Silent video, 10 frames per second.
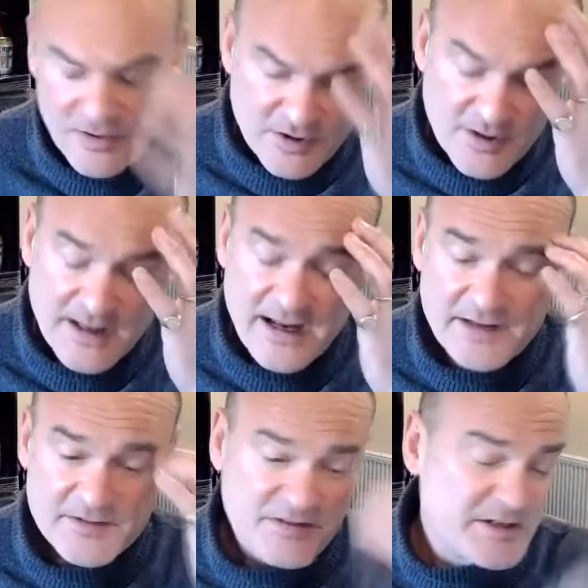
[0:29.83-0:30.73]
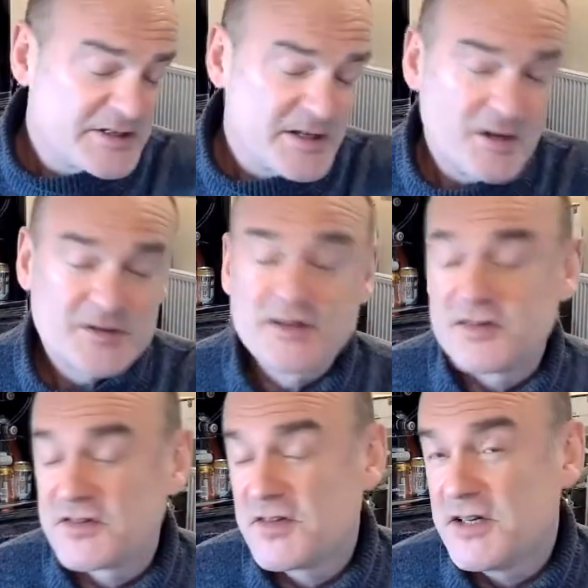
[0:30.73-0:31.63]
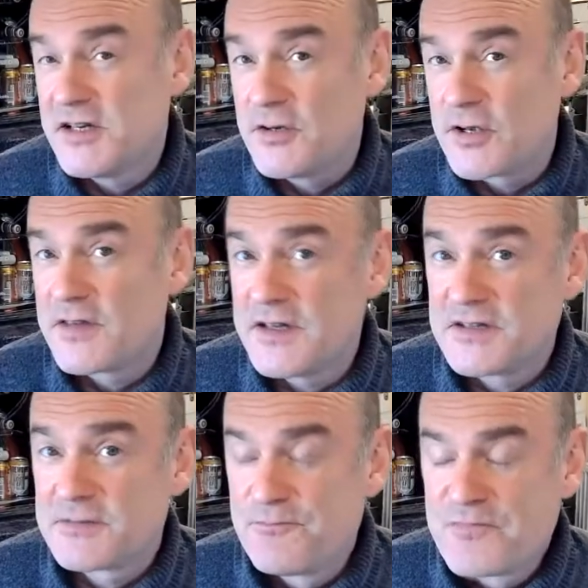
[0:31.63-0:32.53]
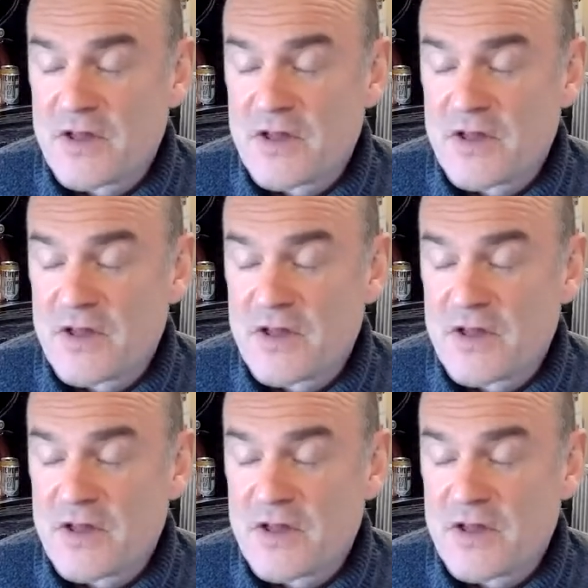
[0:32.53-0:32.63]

You know, it's close to the sea, you get these